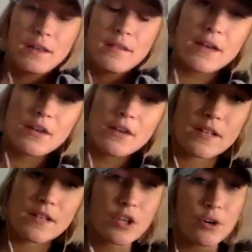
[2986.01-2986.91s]
that you
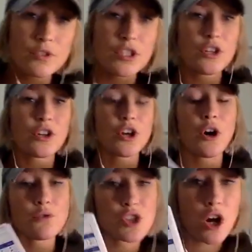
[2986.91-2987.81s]
guys go to your
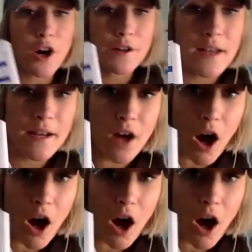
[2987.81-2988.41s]
Coach Online